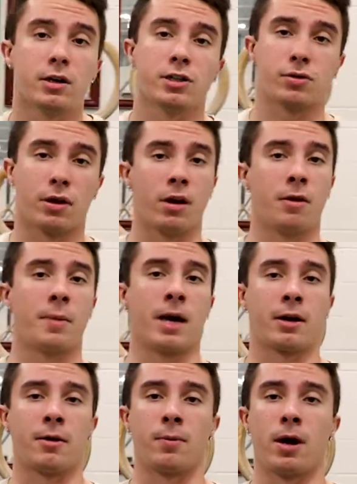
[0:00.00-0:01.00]
a straight arm
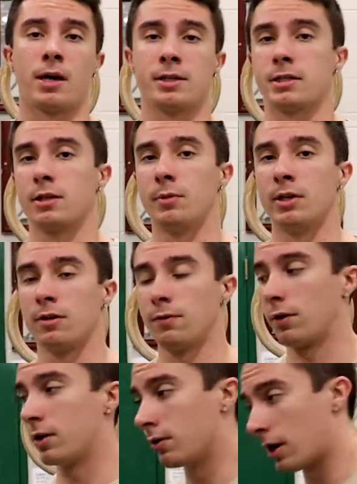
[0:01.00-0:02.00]
back uprise, it's going to be
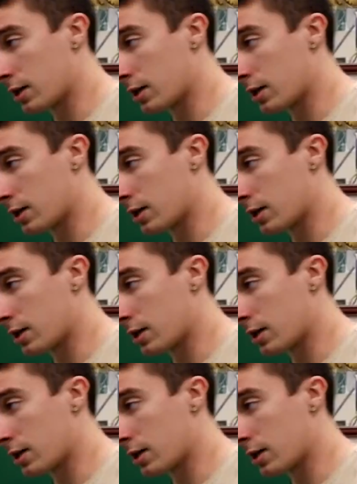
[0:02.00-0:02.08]
different. You're